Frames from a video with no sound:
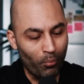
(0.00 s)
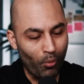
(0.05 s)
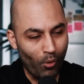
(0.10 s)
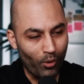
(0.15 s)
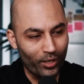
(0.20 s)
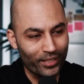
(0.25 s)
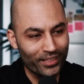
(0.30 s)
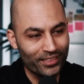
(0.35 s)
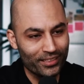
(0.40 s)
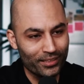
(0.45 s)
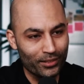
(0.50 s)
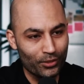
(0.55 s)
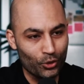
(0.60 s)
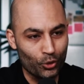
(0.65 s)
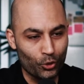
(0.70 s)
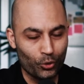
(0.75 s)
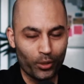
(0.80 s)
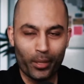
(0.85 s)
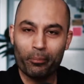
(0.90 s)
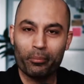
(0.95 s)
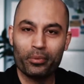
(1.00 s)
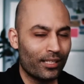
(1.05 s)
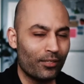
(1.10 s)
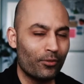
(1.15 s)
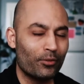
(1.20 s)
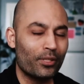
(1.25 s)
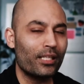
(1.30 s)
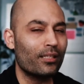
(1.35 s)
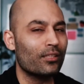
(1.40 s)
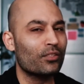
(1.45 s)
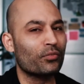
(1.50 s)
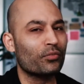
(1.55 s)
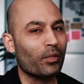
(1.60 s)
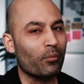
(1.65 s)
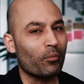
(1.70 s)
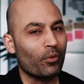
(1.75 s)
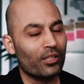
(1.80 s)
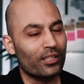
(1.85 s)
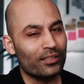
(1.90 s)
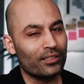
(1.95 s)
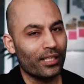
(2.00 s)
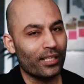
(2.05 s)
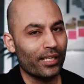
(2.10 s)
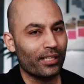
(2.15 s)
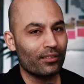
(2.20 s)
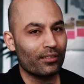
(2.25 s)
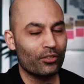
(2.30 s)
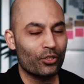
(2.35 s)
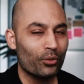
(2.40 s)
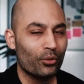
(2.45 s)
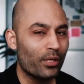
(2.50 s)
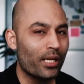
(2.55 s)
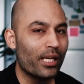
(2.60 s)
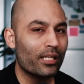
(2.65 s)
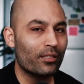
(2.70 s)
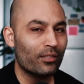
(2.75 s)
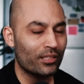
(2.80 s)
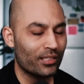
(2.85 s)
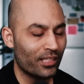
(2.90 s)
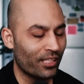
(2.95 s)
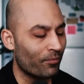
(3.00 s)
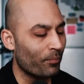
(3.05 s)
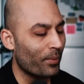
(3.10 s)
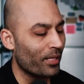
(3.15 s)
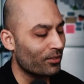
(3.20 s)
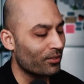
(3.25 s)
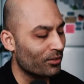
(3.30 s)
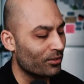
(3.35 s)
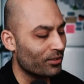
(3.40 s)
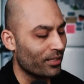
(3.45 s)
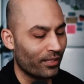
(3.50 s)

poison drip. I don't think this framework is like unique to Jeff Bezos.